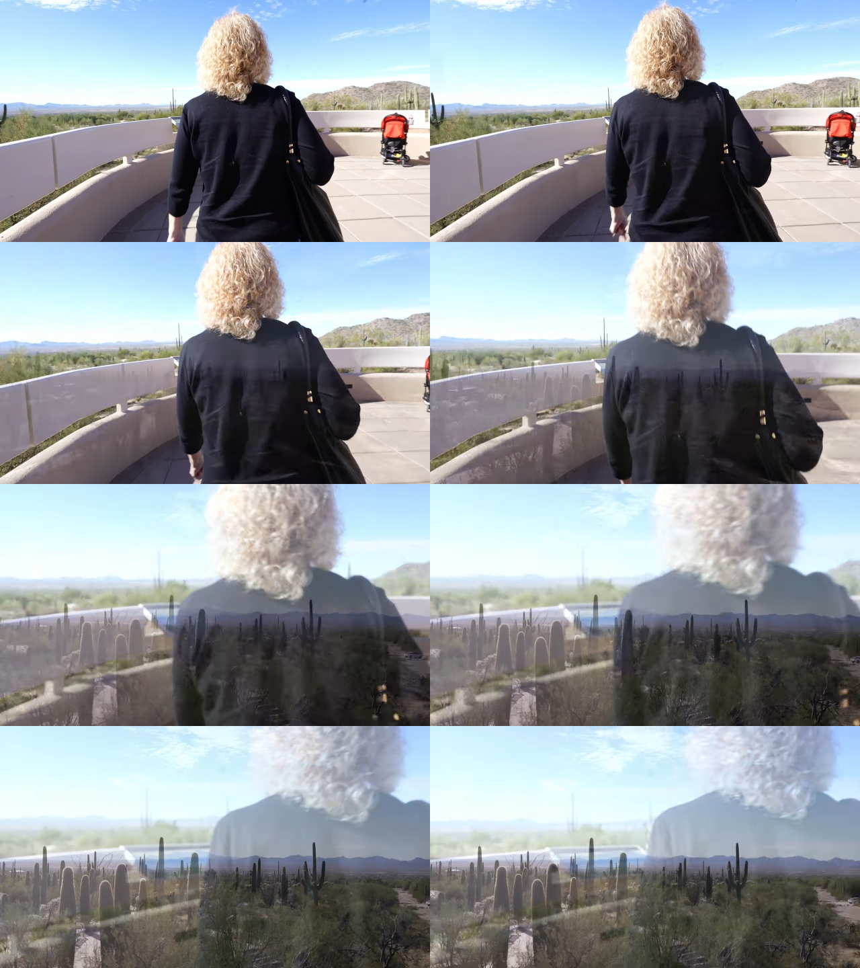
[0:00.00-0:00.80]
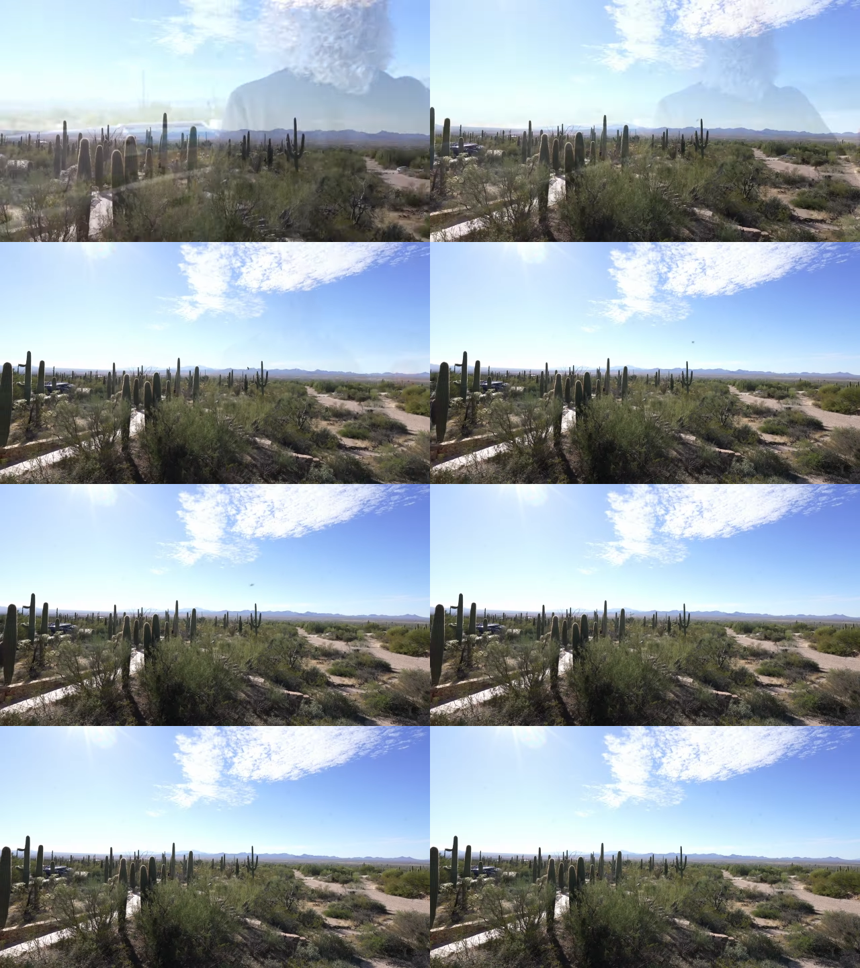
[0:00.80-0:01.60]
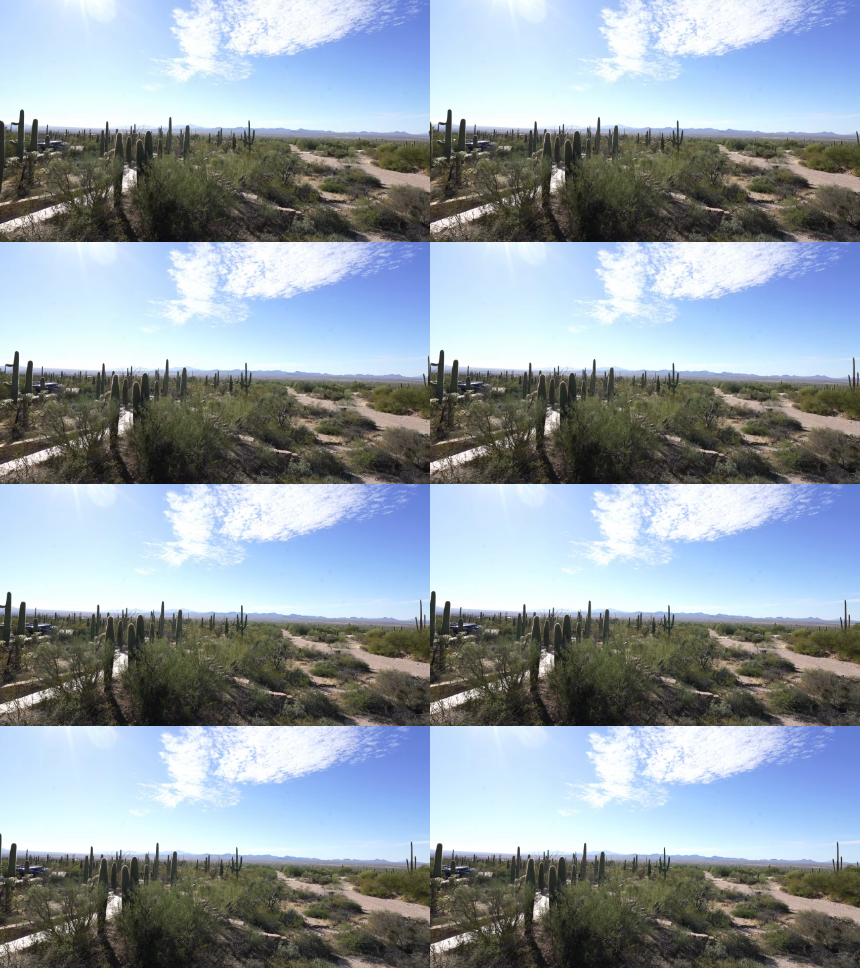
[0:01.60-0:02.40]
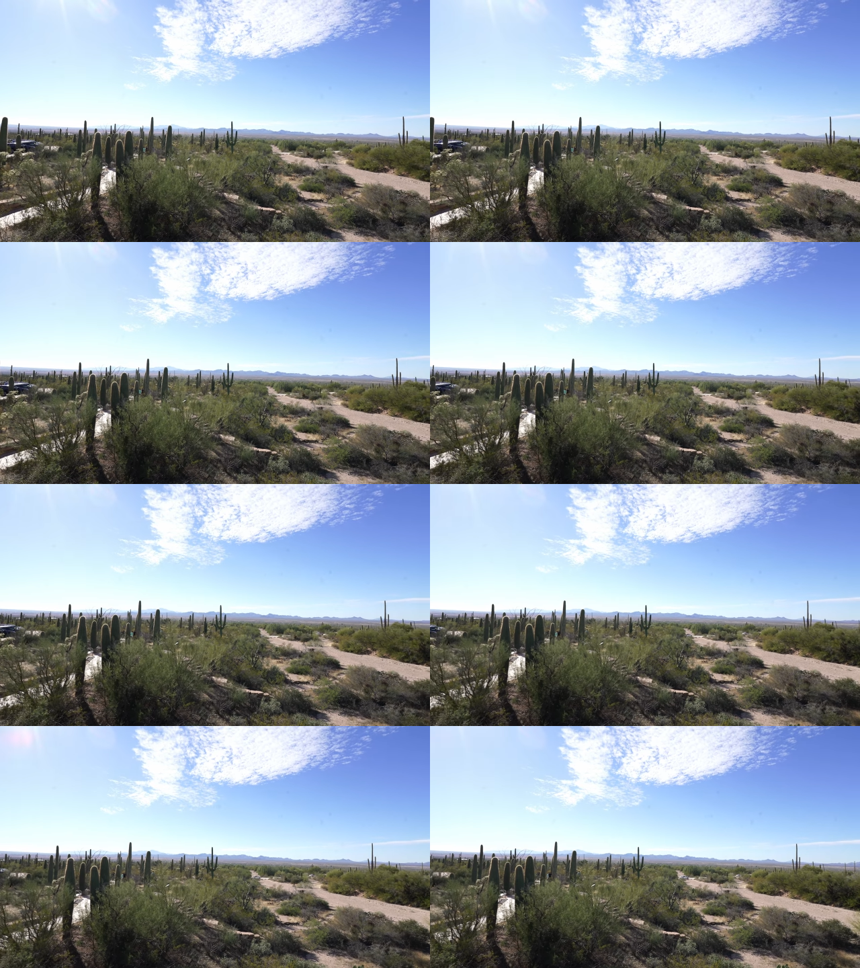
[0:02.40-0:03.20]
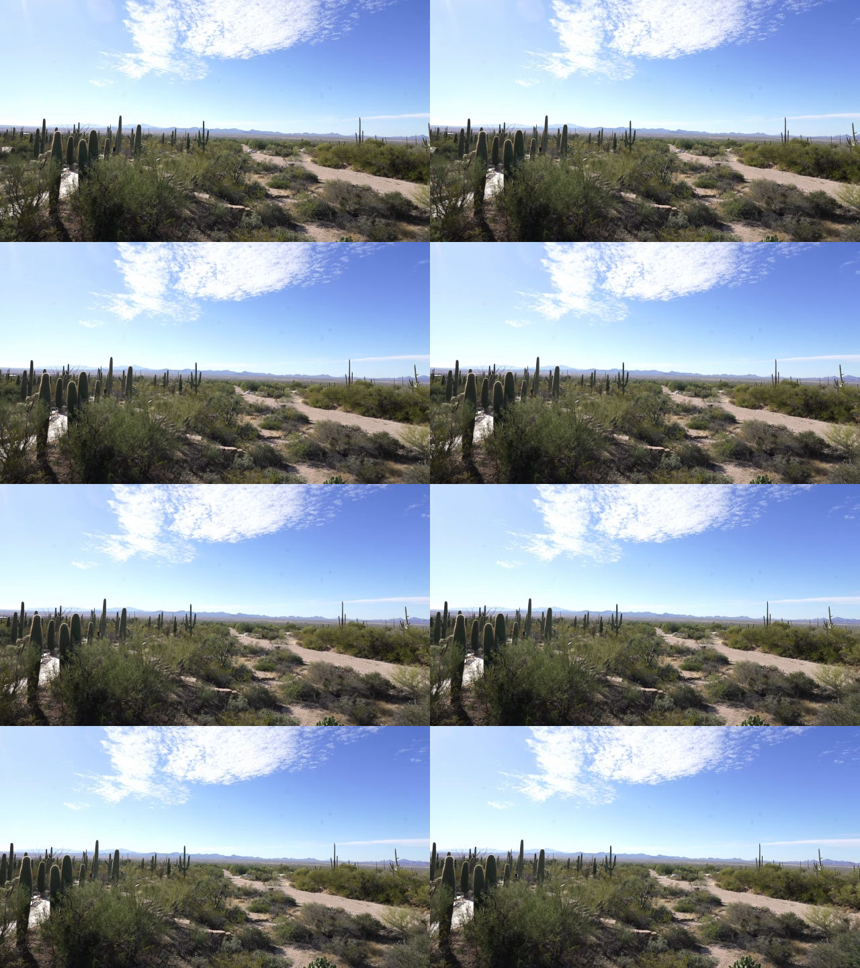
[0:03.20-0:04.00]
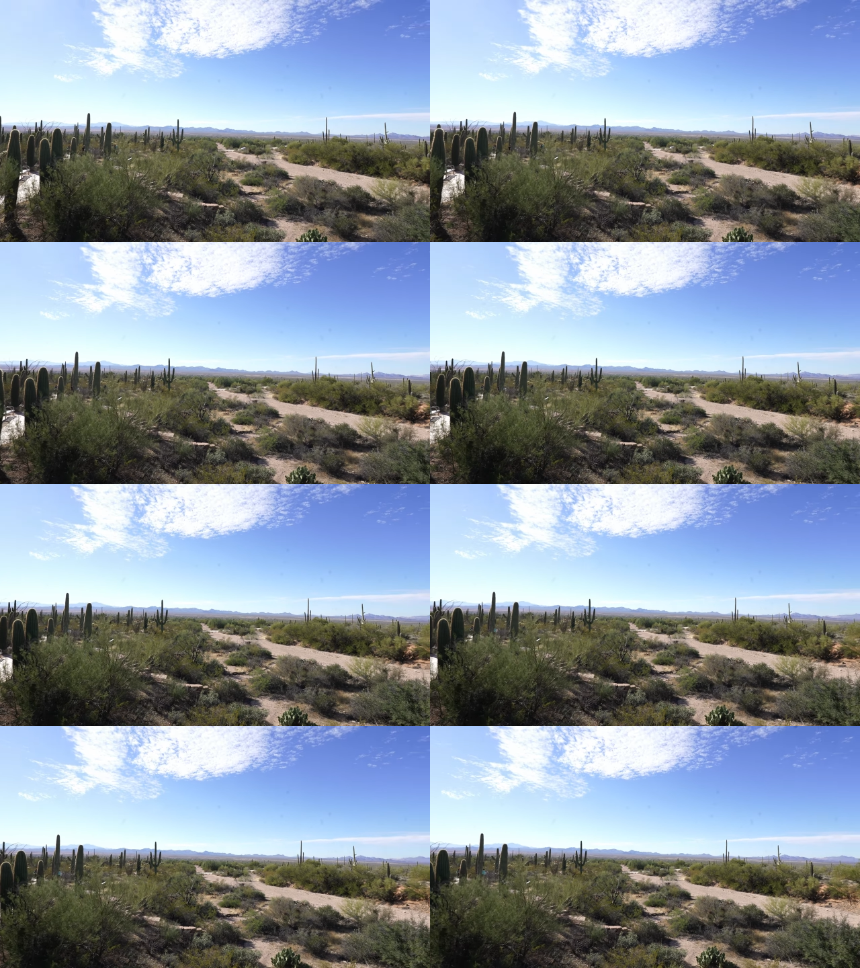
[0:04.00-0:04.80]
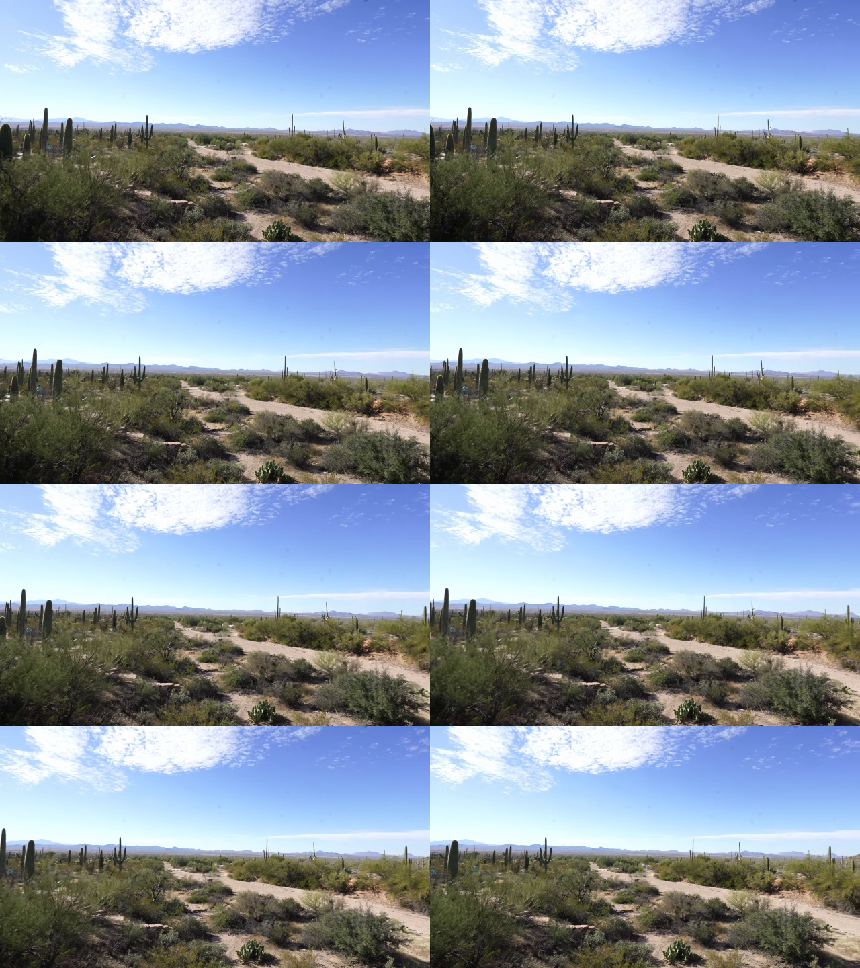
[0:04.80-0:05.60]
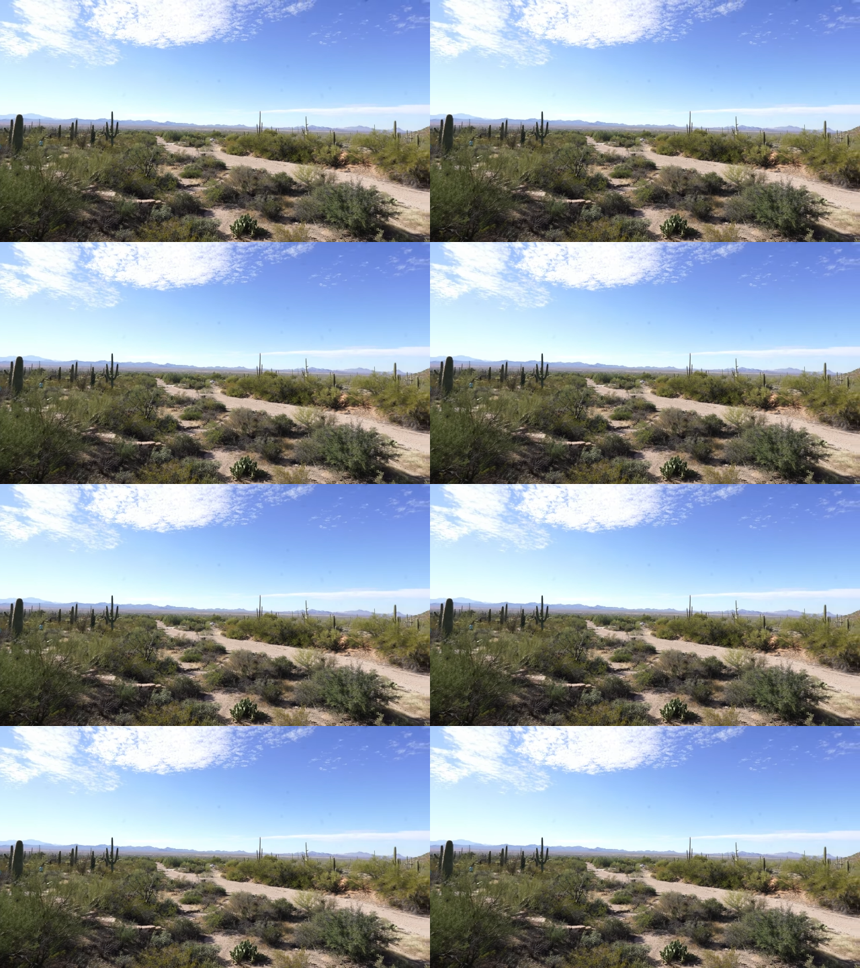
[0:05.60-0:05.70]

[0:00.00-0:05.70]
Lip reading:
Nobody's mouth can be seen.